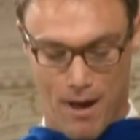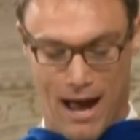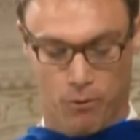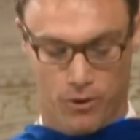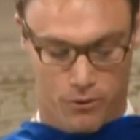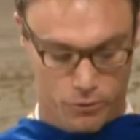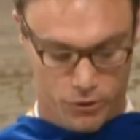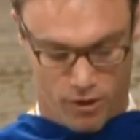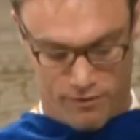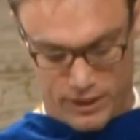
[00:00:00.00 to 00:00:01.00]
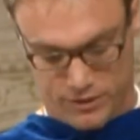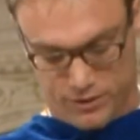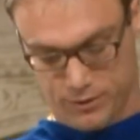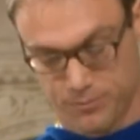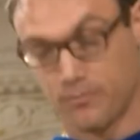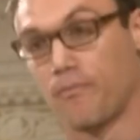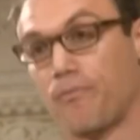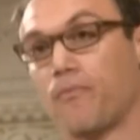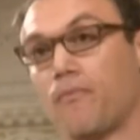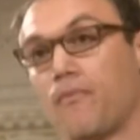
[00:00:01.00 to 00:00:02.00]
Power through service.
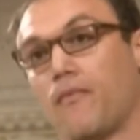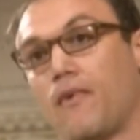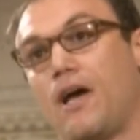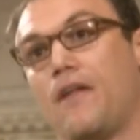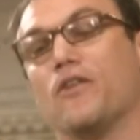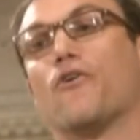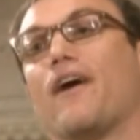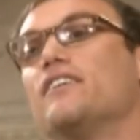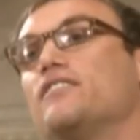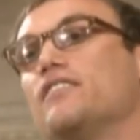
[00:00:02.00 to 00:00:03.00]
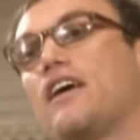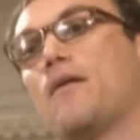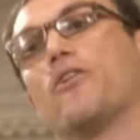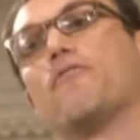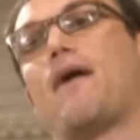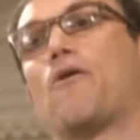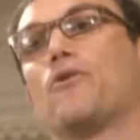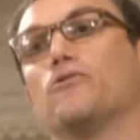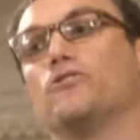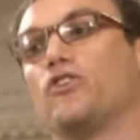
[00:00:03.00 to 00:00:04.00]
And the greatest example of
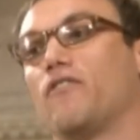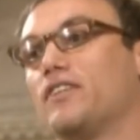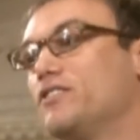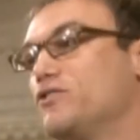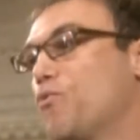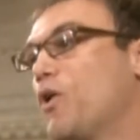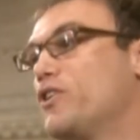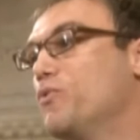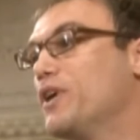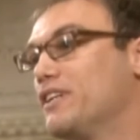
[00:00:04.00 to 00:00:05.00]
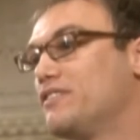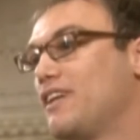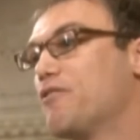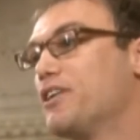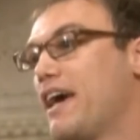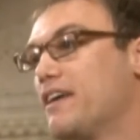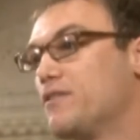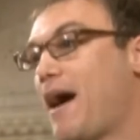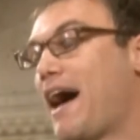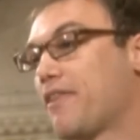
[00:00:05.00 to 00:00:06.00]
power through service is the one you witnessed every day at
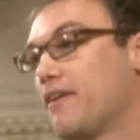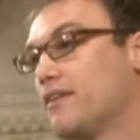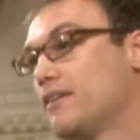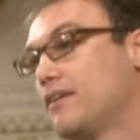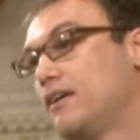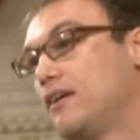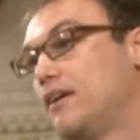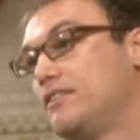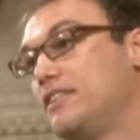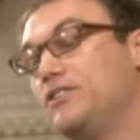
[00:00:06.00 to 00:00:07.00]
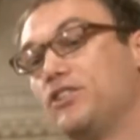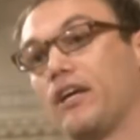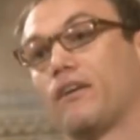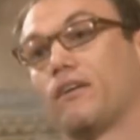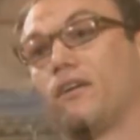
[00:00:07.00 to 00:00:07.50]
DeMatha, teaching.